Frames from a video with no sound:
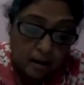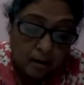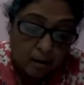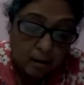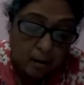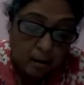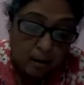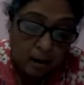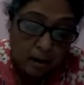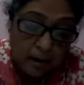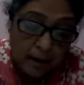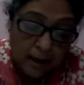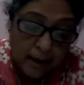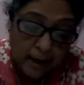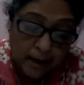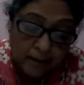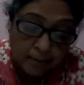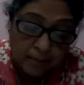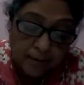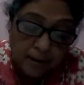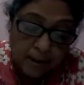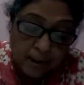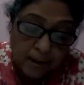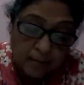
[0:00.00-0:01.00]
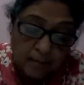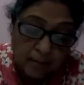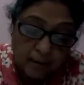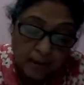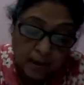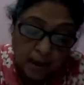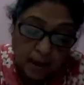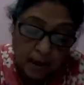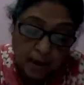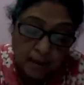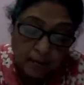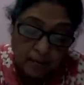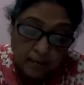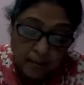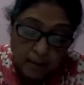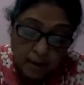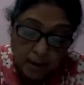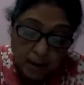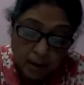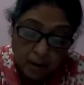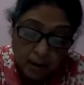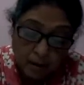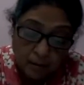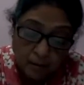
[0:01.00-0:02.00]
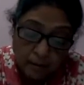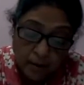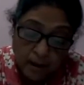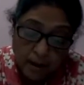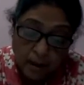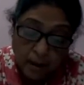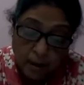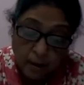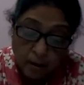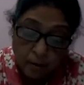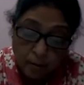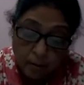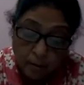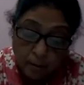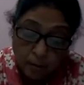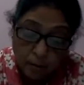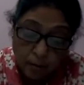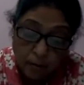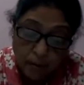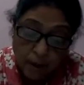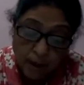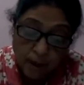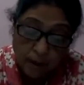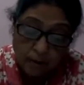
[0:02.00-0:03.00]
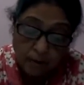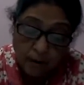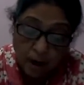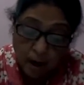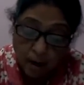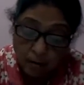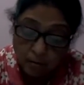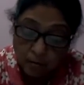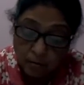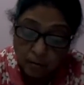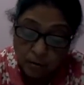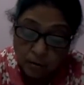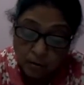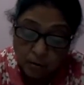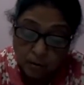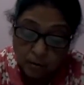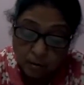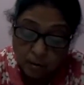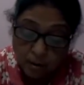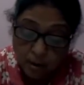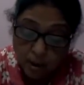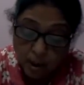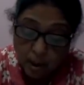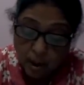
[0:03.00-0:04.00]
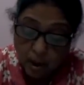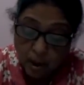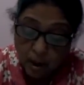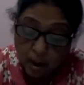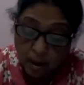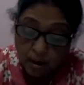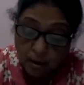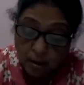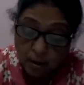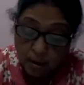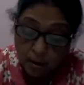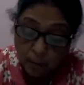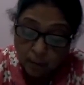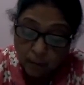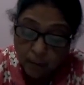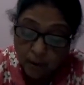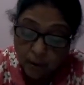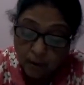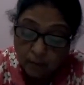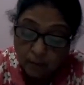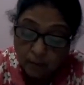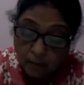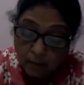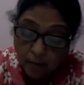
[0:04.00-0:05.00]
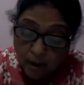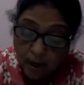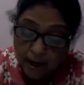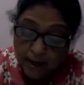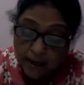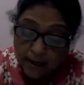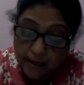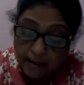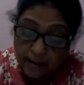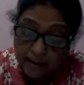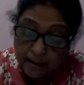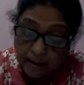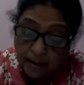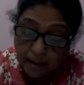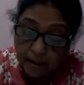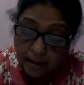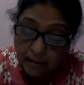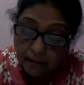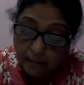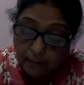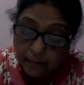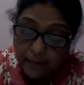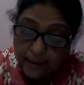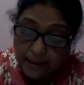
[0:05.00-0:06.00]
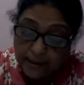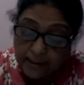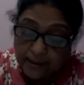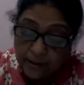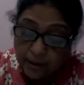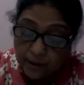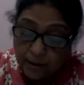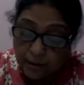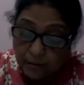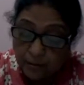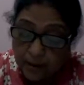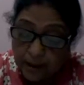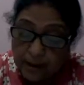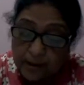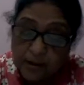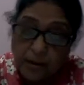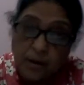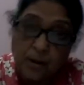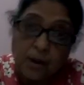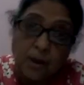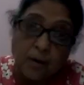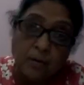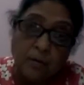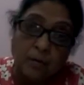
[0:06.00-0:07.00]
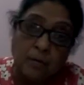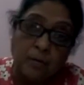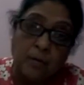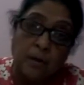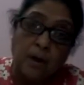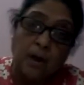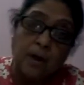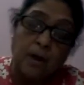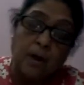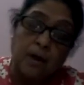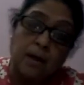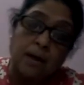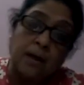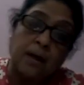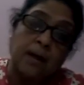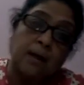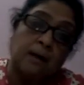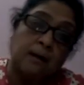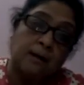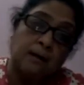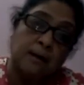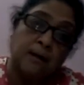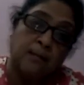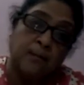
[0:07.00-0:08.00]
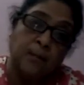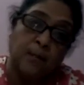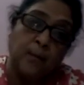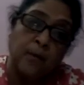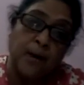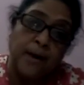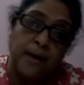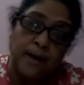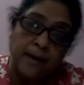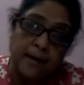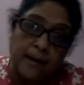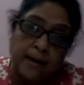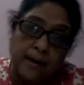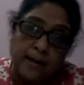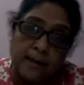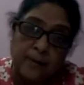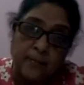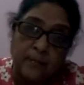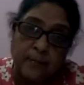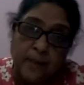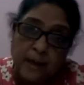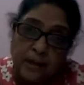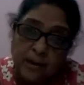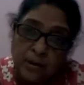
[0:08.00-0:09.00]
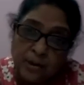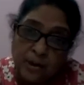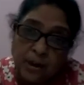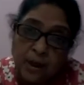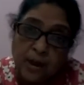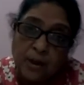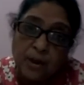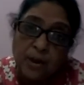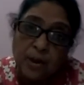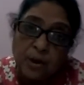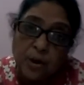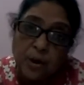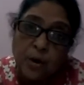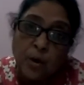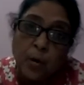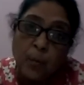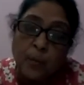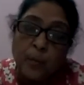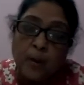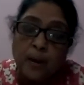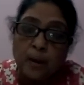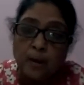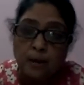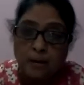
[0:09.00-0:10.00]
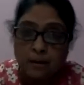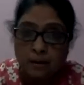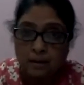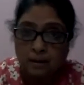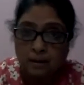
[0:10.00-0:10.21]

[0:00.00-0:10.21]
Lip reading: Or if sometime when roaming round a noble wild beast greets you. Here the poet has mentioned noble